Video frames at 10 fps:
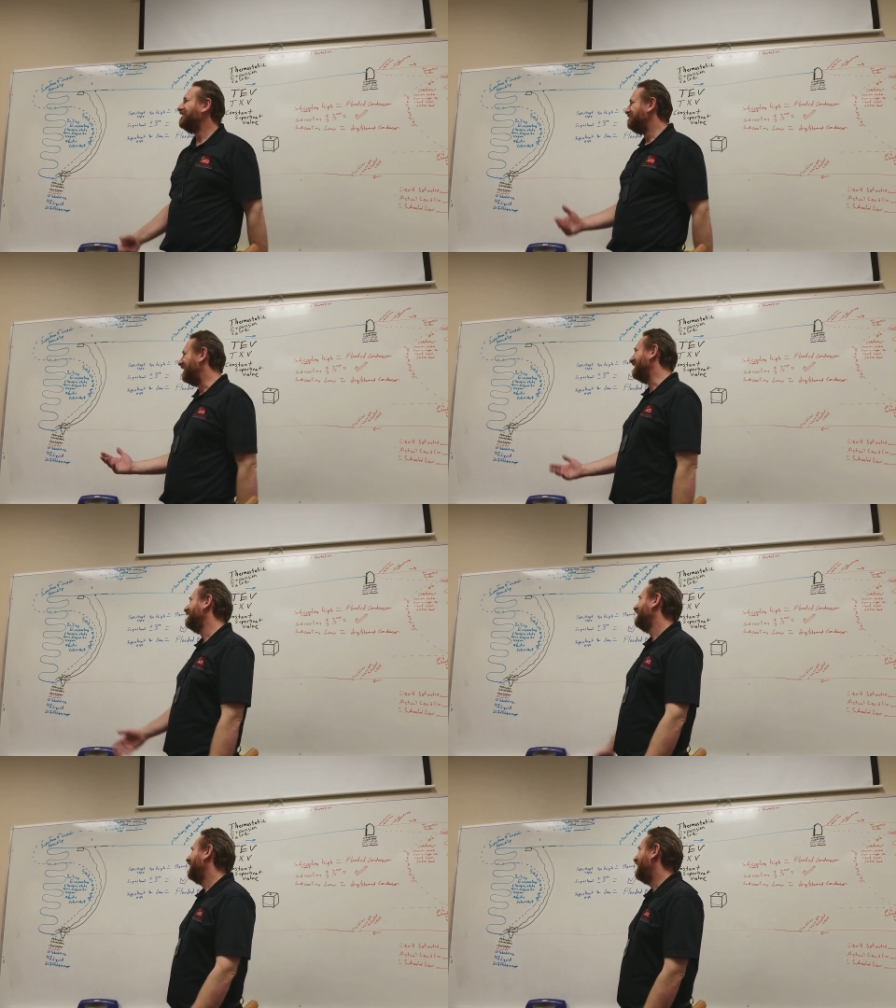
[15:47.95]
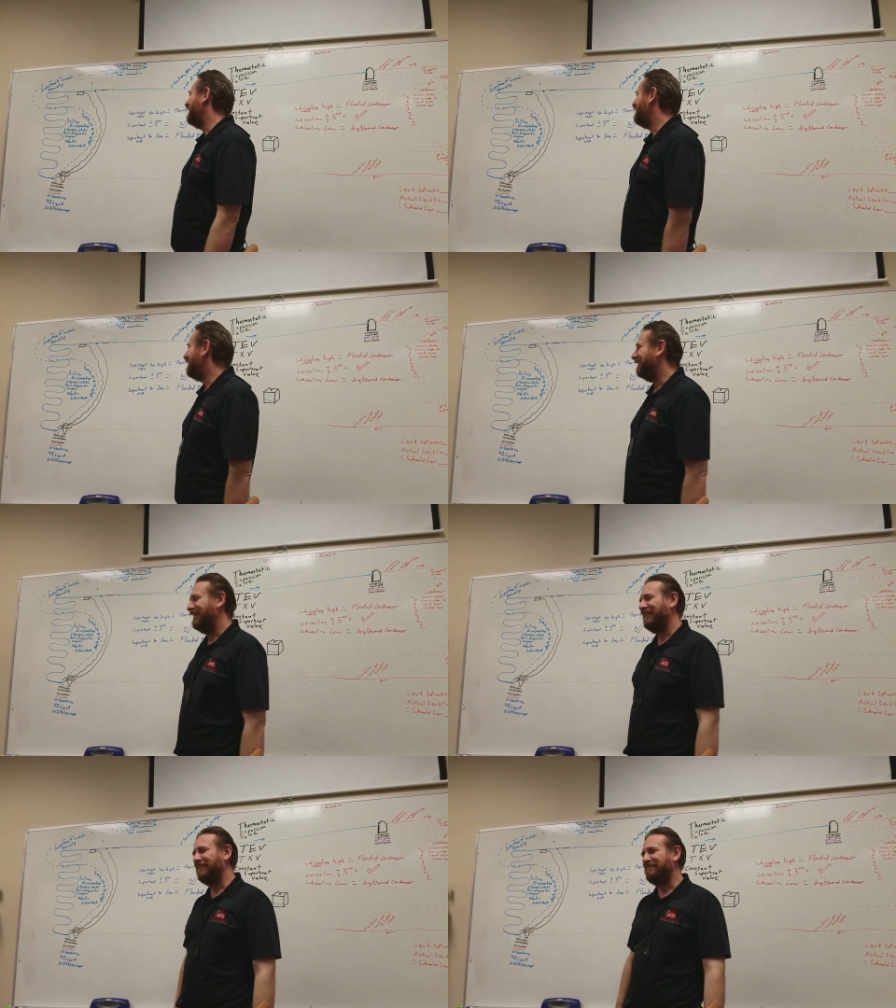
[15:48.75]
But uh,
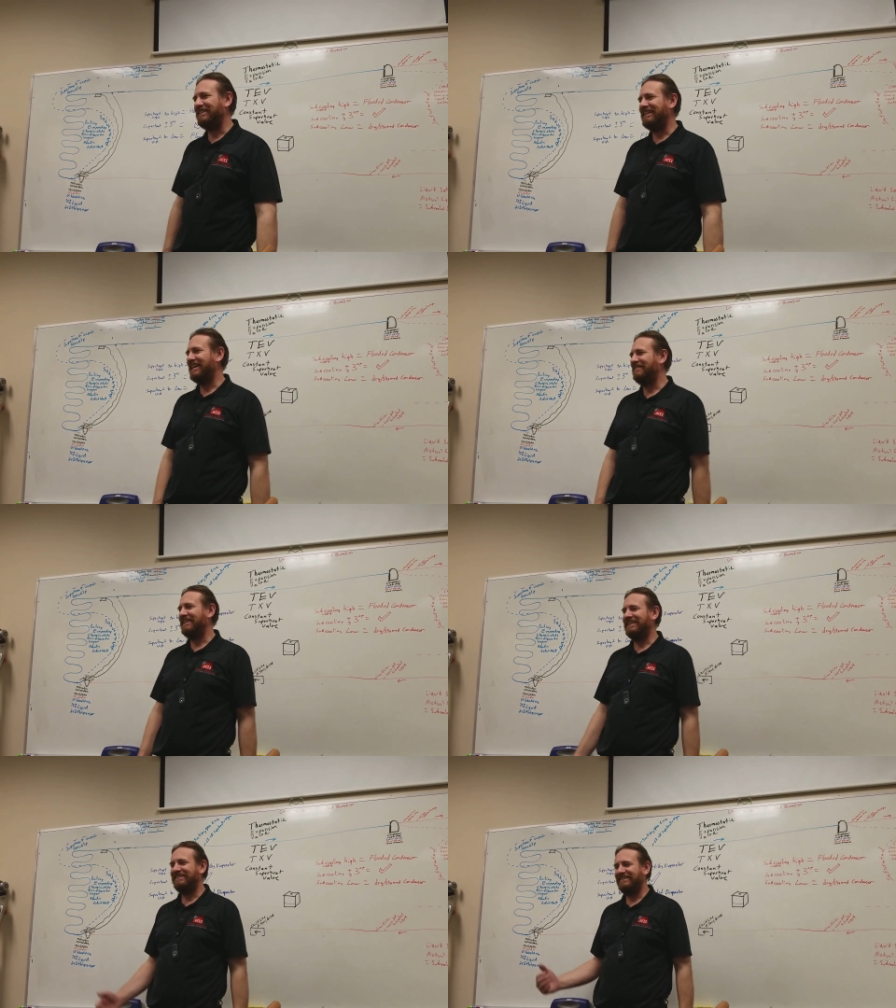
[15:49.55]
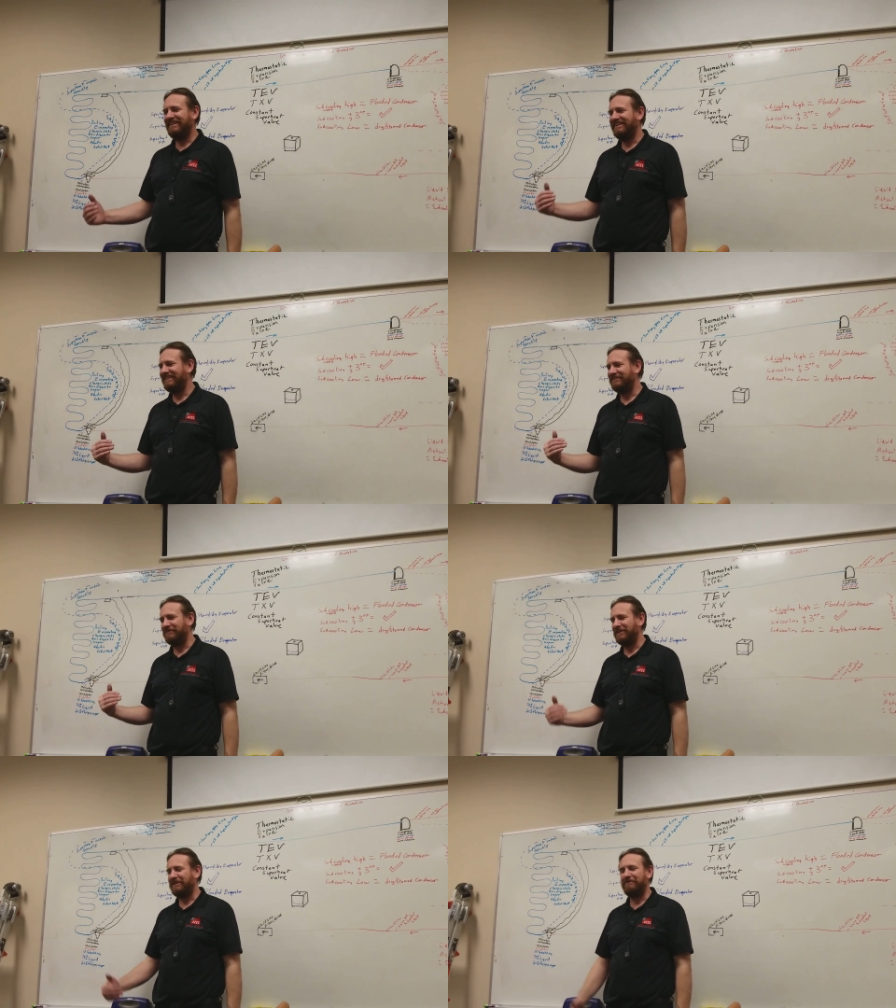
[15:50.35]
I love my dad. But he is he doesn't
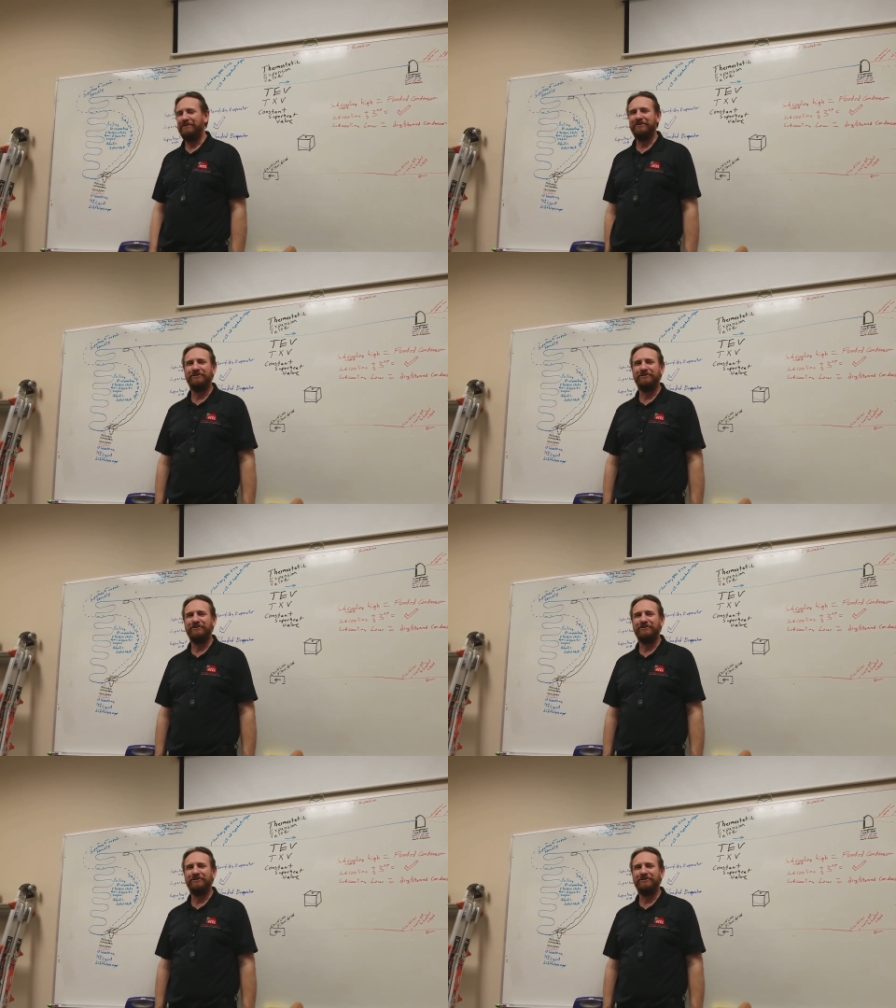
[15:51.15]
want a computer